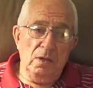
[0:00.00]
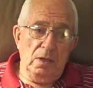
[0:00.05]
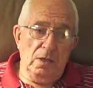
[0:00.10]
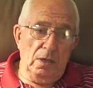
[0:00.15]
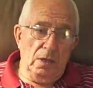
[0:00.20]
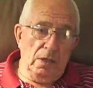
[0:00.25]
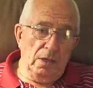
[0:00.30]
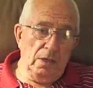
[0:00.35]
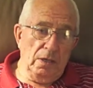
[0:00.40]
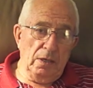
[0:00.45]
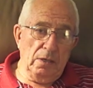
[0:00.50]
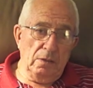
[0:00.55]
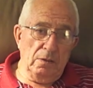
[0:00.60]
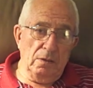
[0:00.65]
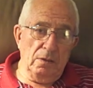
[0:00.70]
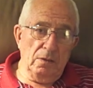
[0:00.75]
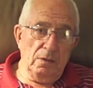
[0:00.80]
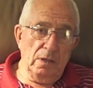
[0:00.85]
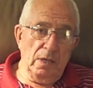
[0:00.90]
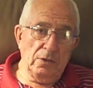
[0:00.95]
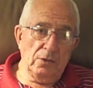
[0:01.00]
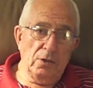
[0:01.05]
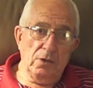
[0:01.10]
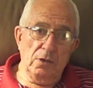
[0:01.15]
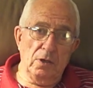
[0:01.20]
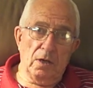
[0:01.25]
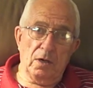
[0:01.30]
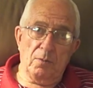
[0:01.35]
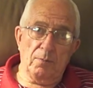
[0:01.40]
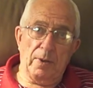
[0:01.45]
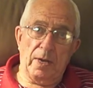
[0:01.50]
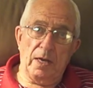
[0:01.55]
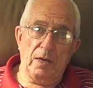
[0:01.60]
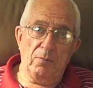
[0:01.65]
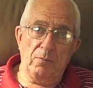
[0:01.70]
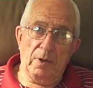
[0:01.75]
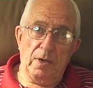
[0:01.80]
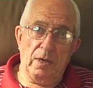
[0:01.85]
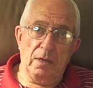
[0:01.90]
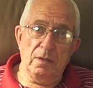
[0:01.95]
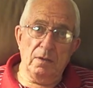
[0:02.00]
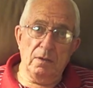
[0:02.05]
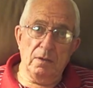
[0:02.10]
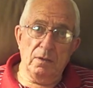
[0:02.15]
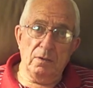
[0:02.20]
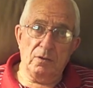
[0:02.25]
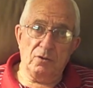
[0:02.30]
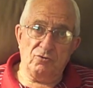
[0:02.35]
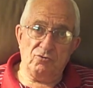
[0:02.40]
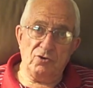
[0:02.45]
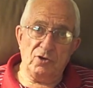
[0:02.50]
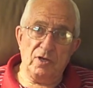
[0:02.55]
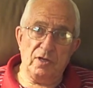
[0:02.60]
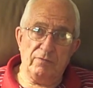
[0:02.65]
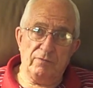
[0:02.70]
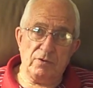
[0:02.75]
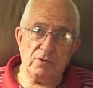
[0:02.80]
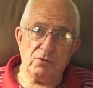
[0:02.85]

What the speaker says: And they did not abide by the Geneva